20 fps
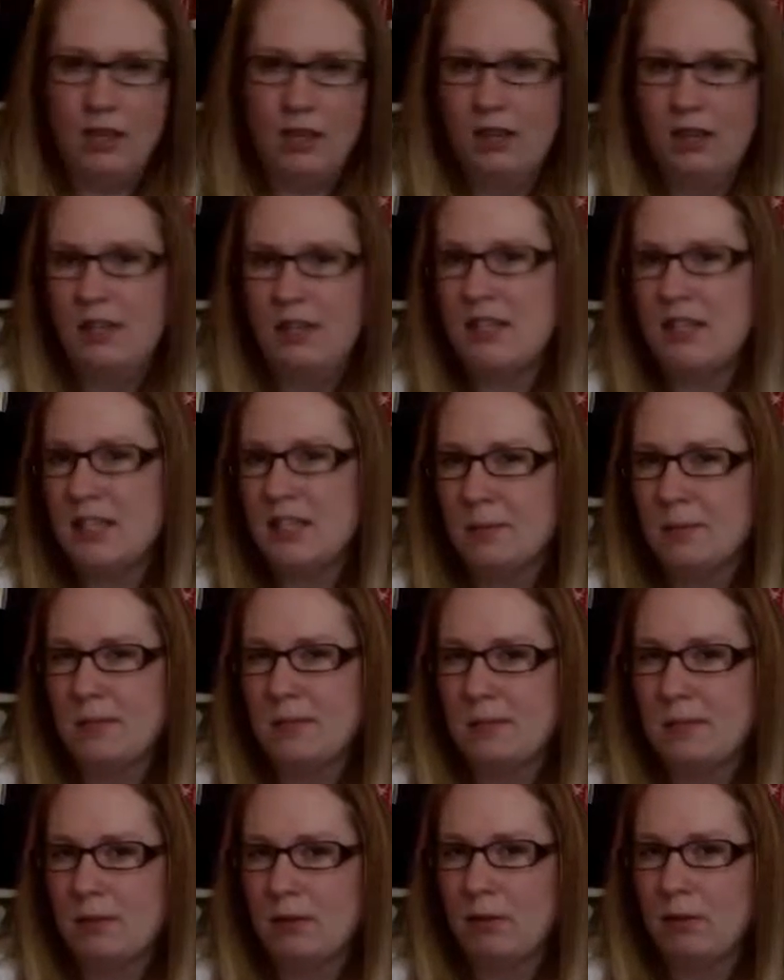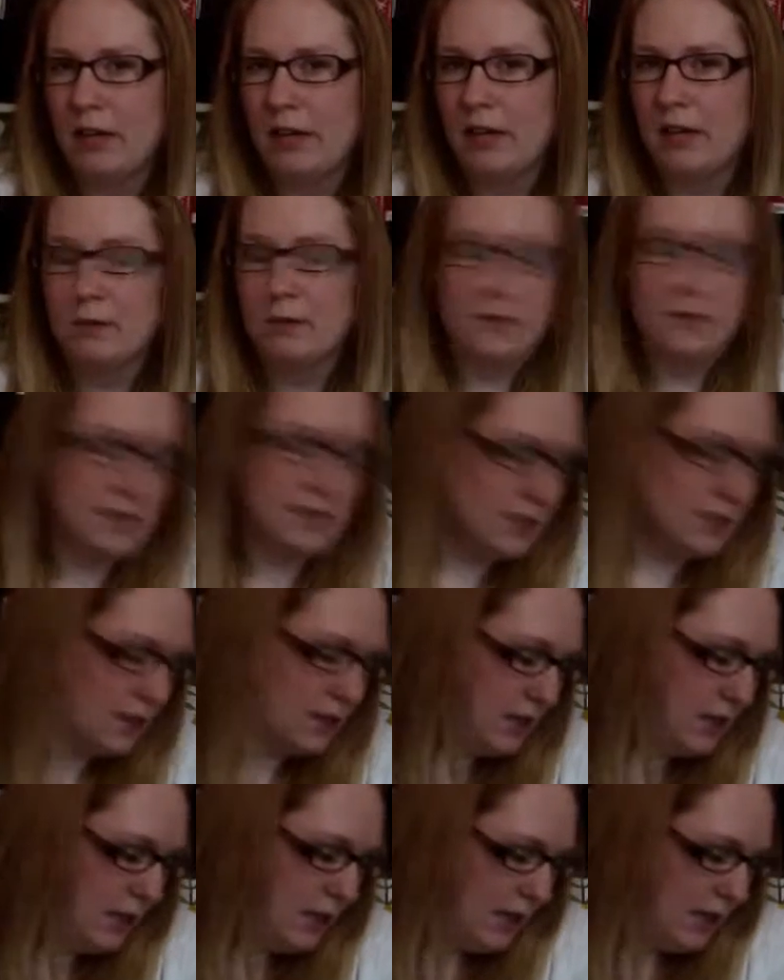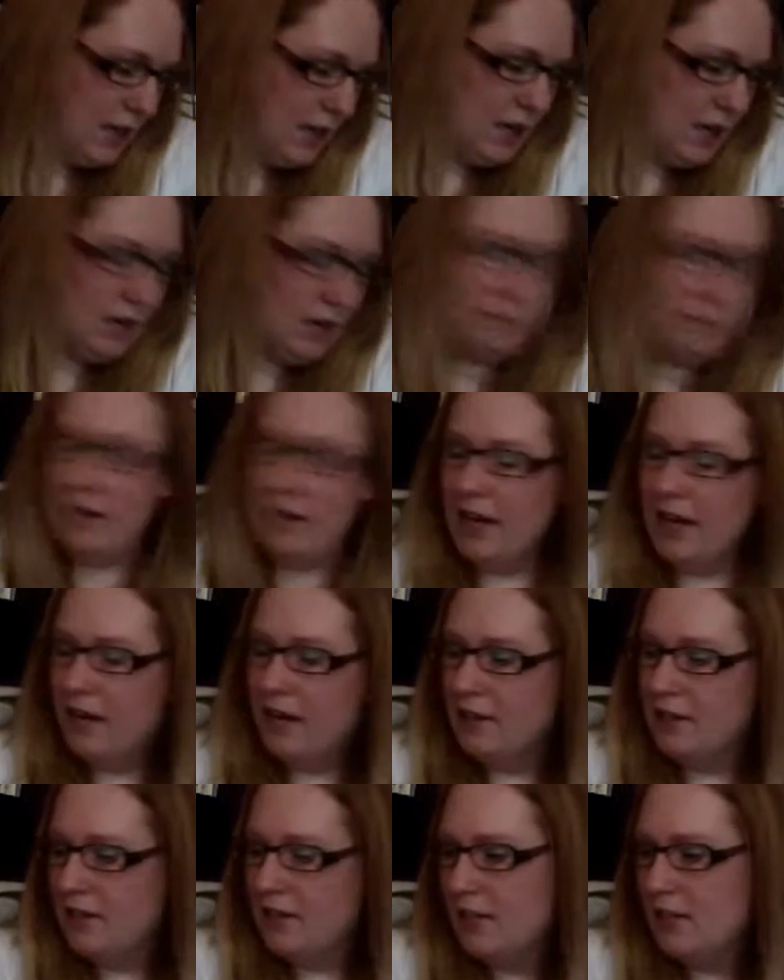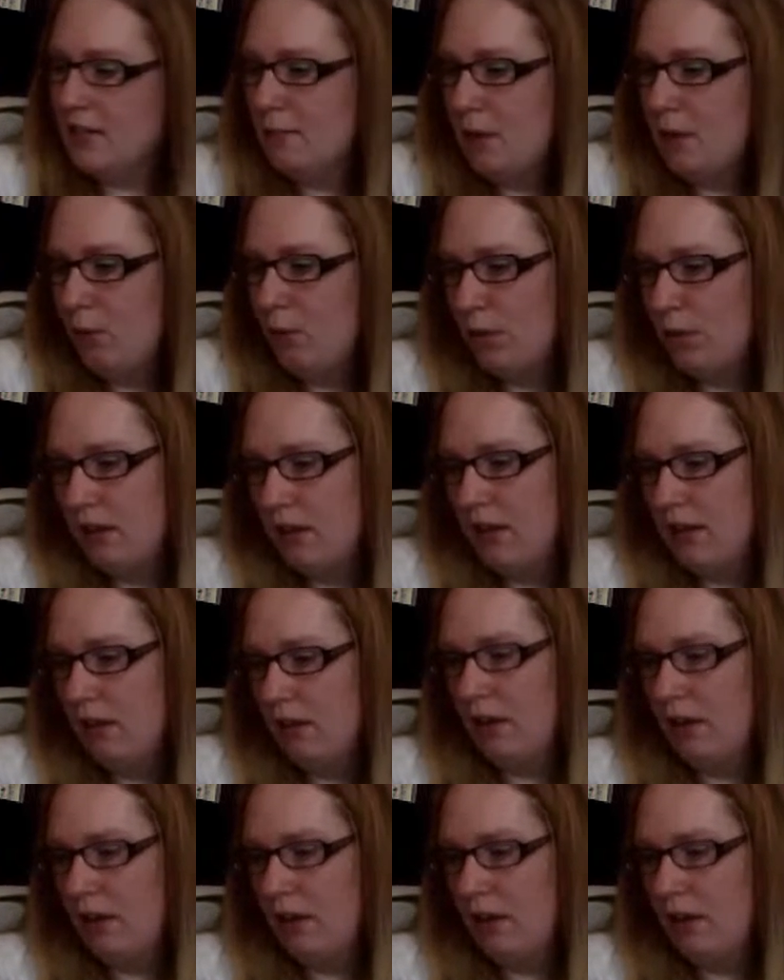That seems to be the way it goes. What else am I working